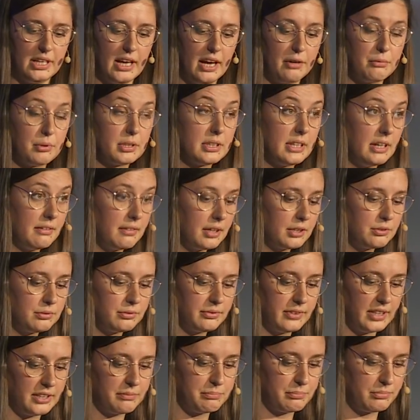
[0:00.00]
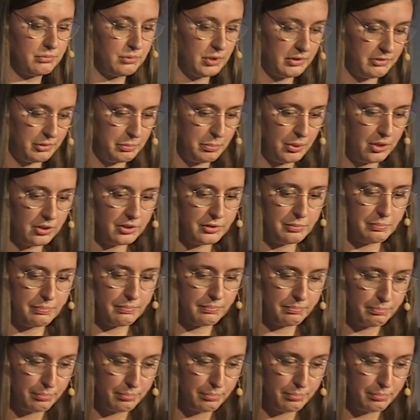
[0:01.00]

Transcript: I would never do that with a book,